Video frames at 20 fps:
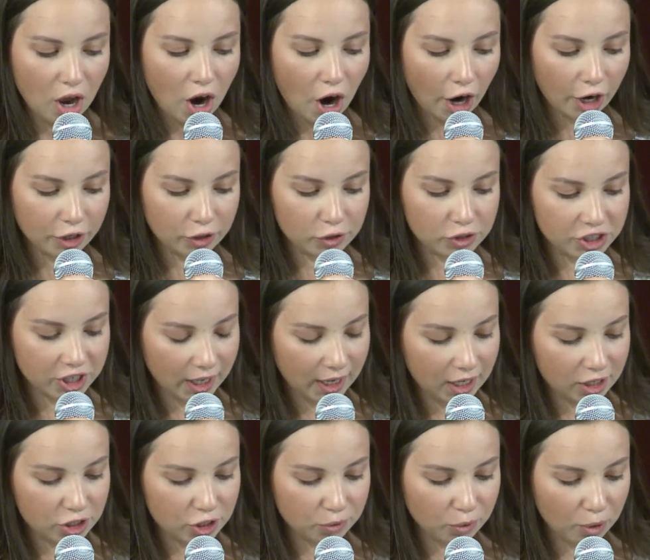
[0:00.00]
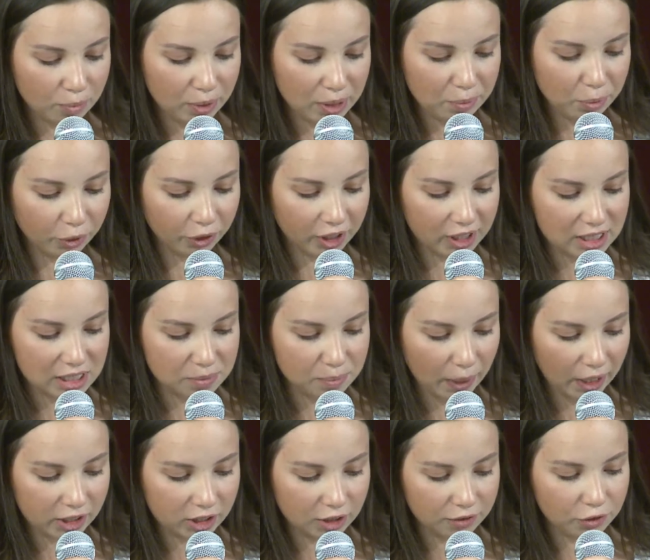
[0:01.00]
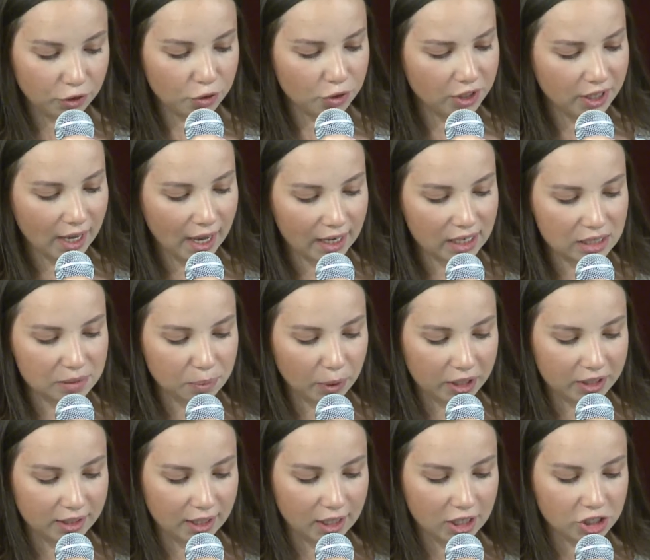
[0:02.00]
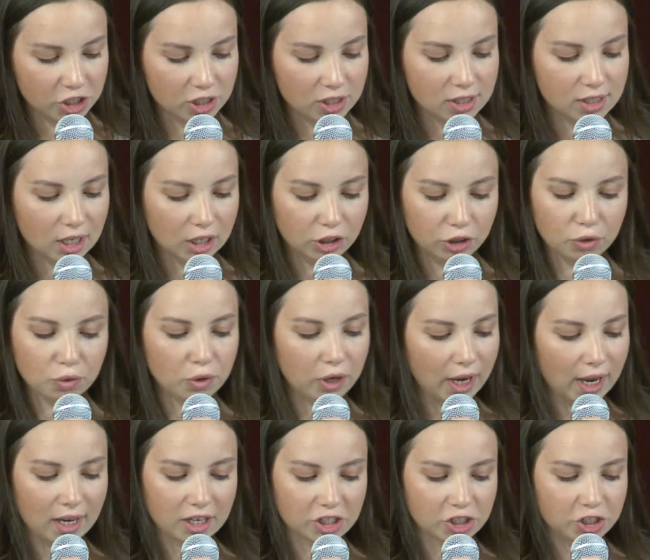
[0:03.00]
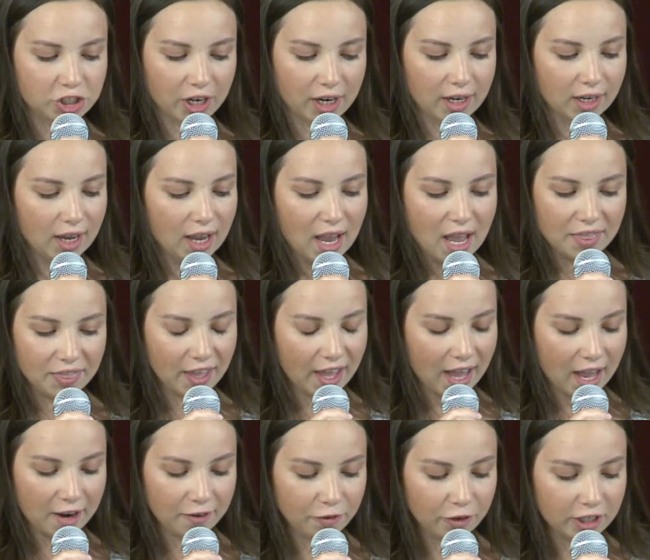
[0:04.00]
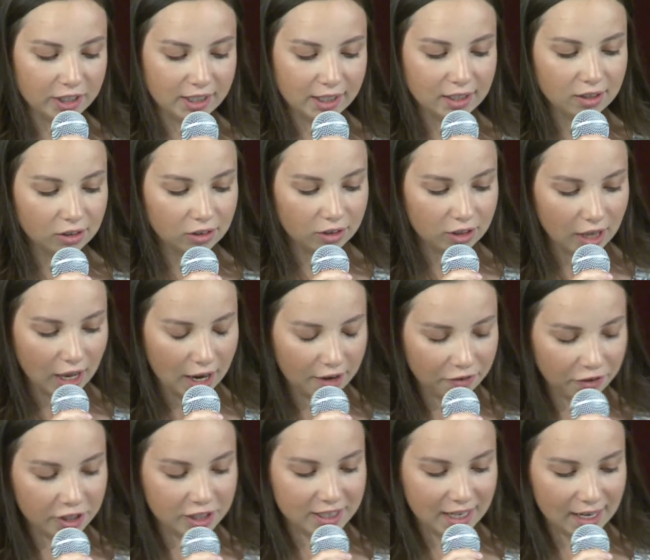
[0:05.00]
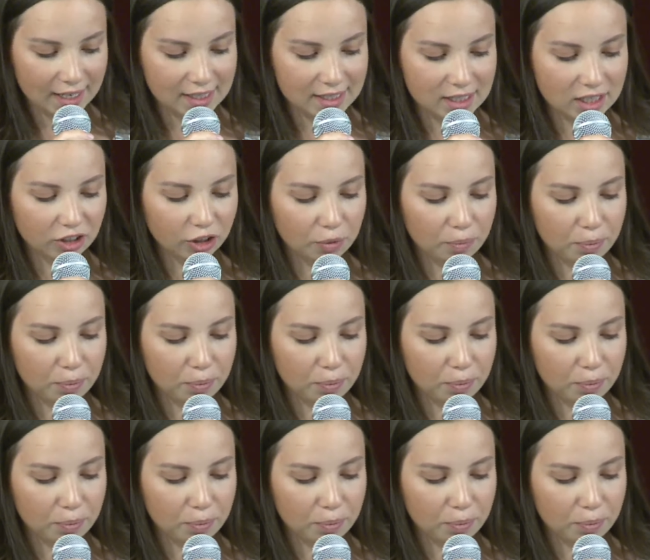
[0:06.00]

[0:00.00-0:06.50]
Are you chained to what people expect of you, the expectations that you can't shake, that every day steal a